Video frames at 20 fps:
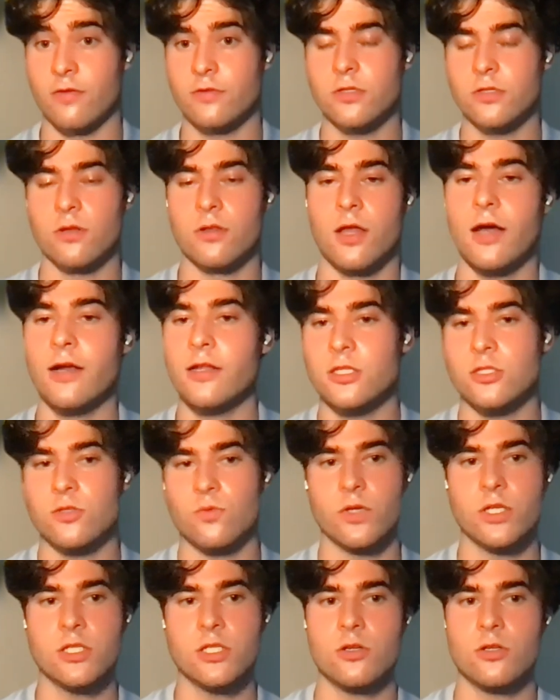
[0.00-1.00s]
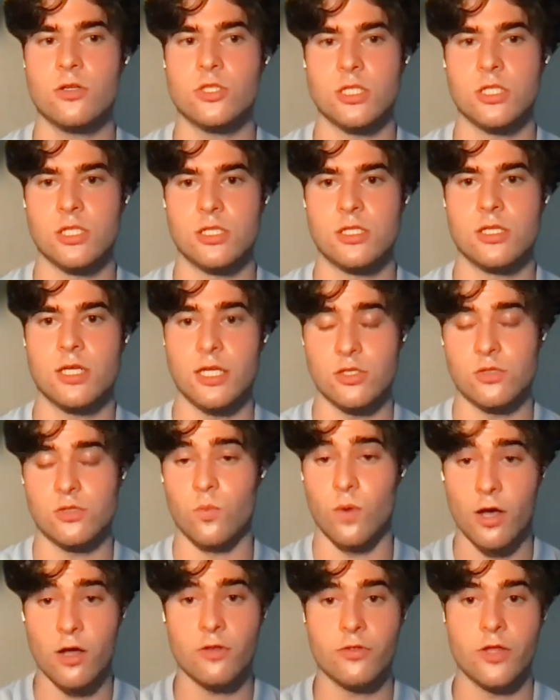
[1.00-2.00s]
So a lot of this research is
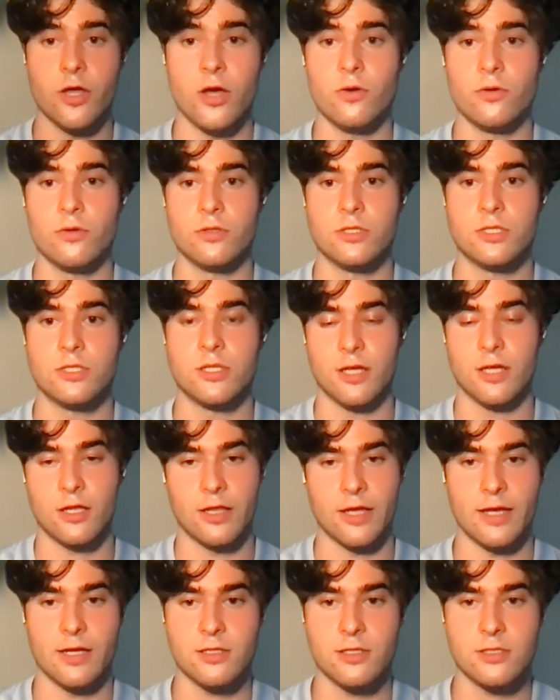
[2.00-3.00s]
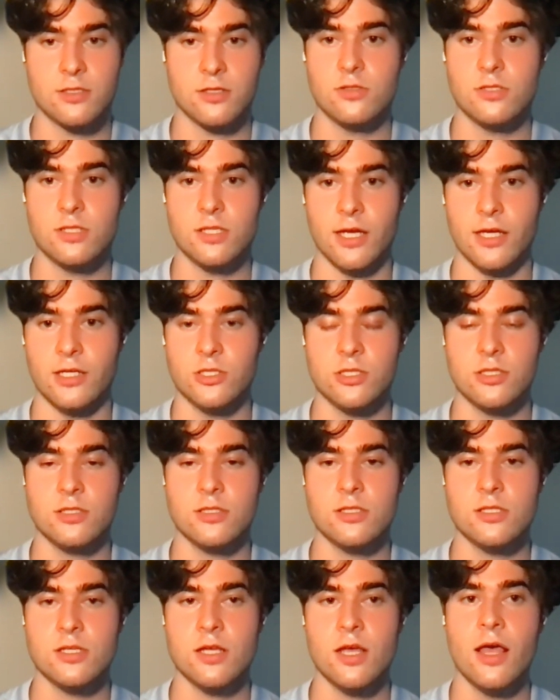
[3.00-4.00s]
well known to the clan
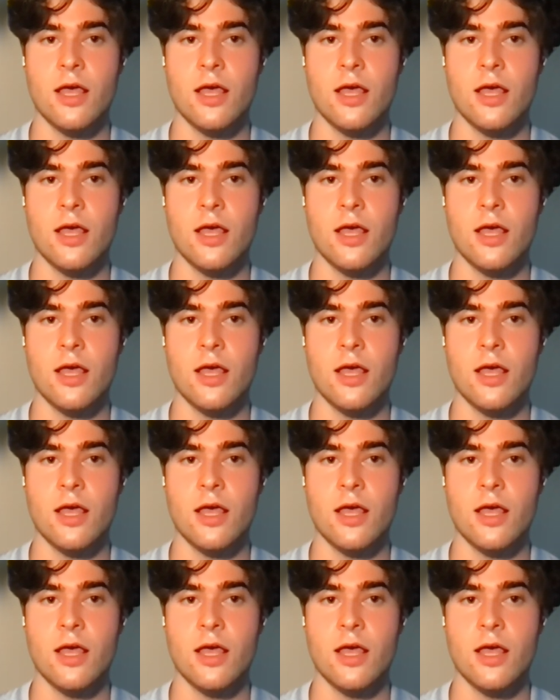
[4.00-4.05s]
associations,